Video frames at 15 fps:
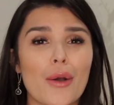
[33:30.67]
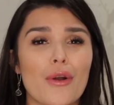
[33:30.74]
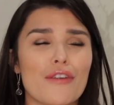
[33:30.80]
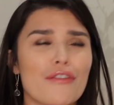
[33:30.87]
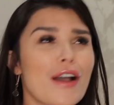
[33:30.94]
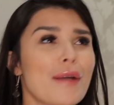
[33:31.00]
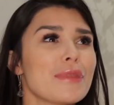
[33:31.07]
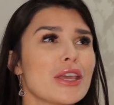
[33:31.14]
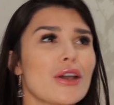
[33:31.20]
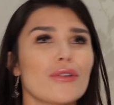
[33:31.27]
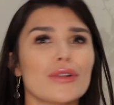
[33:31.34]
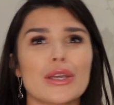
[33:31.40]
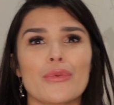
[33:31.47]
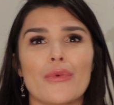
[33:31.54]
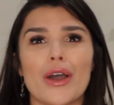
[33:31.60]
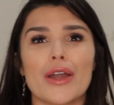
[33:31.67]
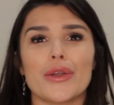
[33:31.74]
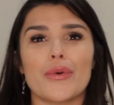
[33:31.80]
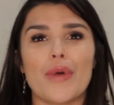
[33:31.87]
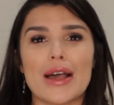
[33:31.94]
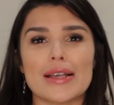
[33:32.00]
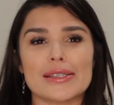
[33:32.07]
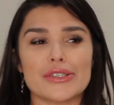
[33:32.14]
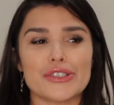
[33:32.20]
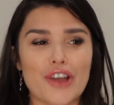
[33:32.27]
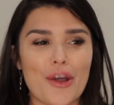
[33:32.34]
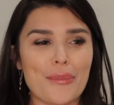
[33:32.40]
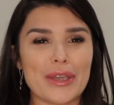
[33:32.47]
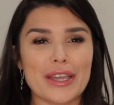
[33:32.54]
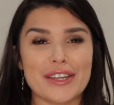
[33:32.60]
Or if I'm the only one who has a
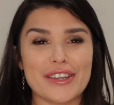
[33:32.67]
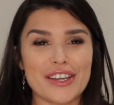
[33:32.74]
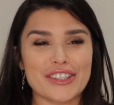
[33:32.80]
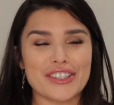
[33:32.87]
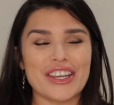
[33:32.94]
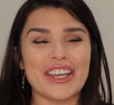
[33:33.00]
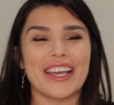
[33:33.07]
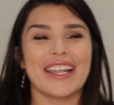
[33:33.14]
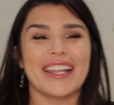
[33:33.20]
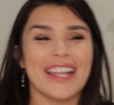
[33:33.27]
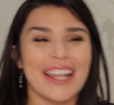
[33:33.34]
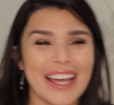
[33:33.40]
shopping addiction.